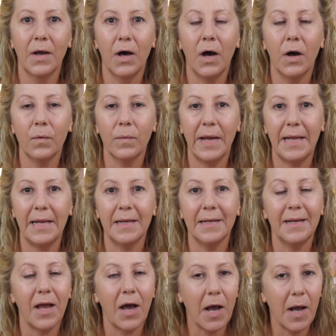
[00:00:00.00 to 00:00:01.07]
All right,
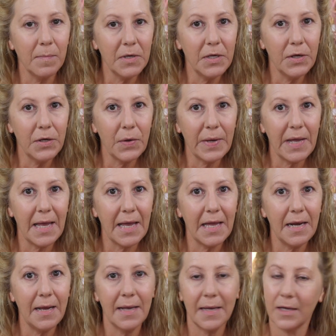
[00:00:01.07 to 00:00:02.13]
now I'm going to go ahead
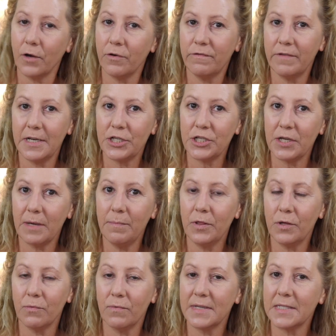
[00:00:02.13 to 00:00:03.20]
and go finish up
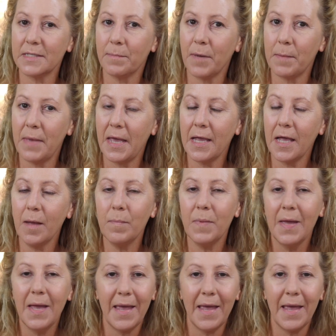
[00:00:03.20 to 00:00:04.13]
the rest of my makeup